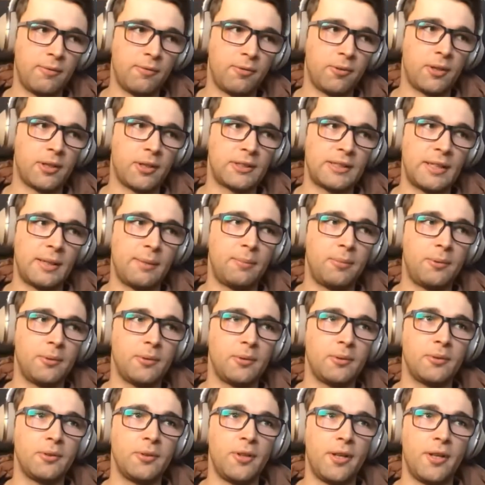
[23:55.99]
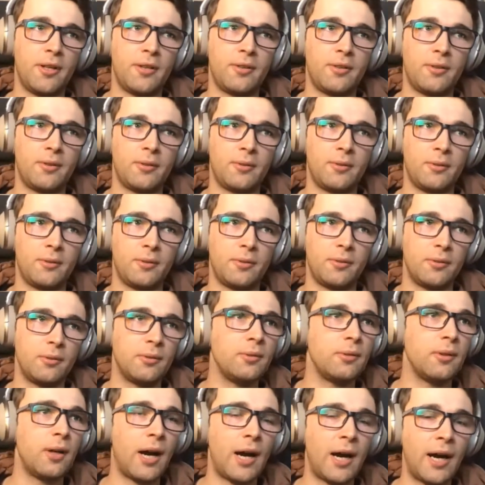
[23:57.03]
for example, need to
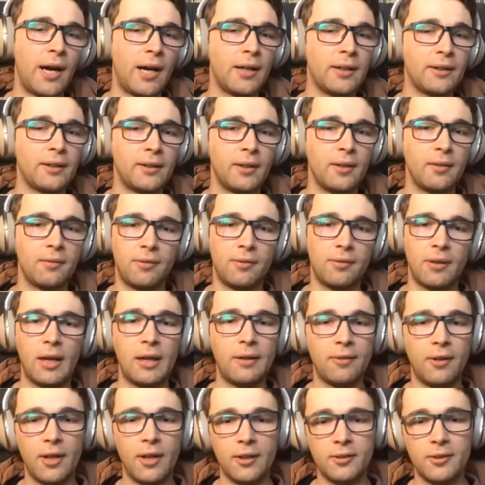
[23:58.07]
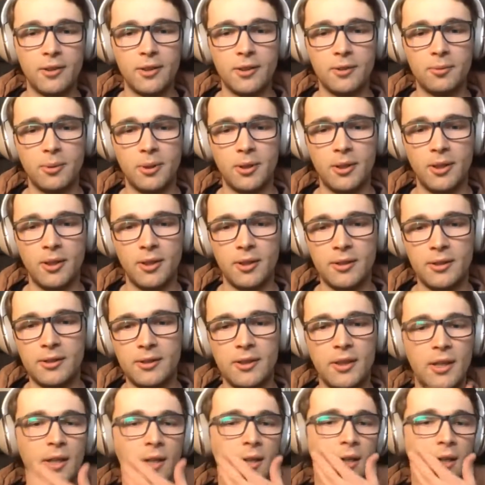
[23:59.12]
add 500 words